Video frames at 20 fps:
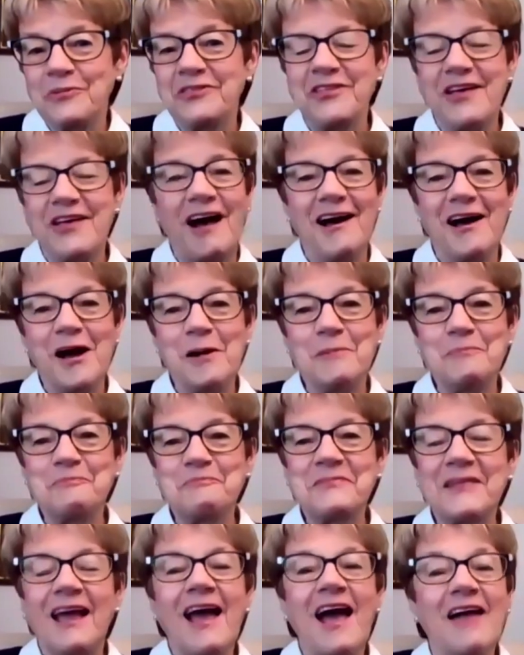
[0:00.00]
Um,
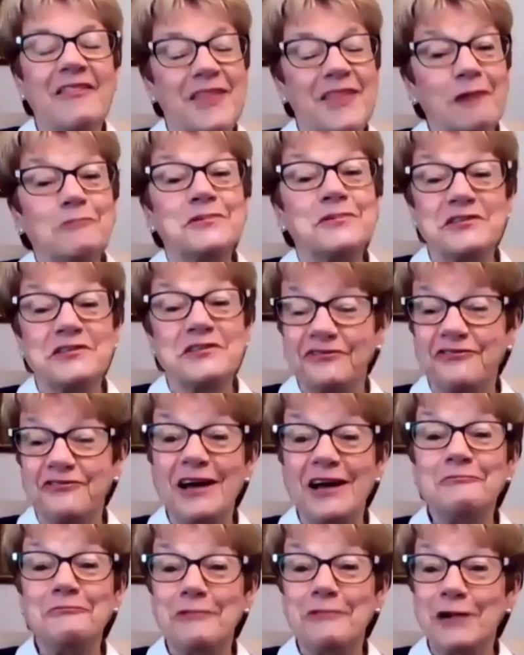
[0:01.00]
and that was a
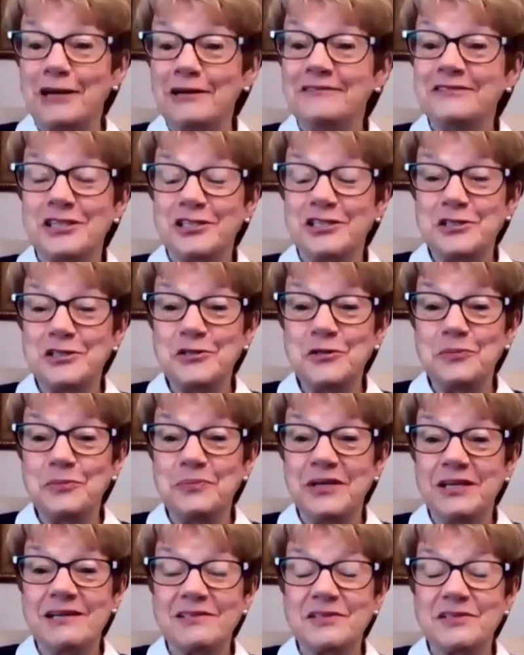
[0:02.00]
fun one to do
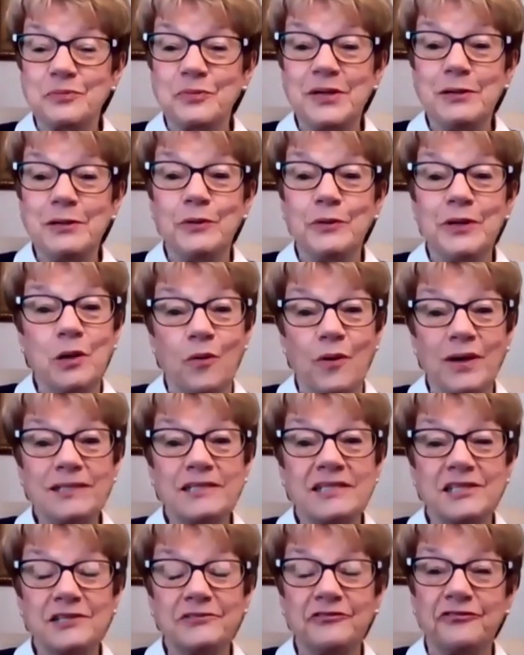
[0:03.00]
because we
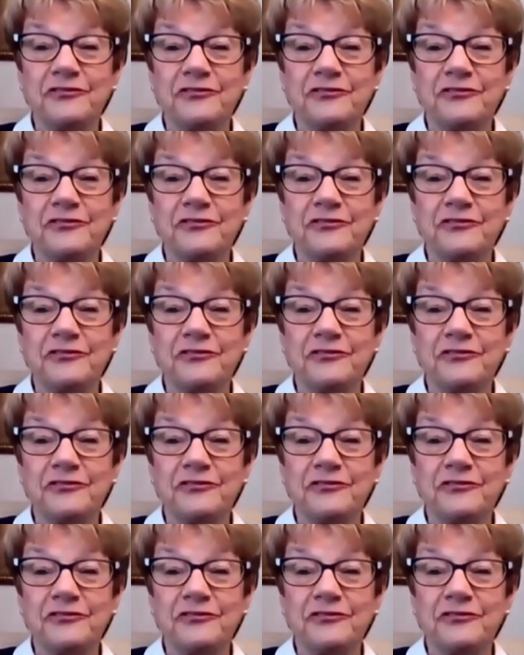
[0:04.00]
requested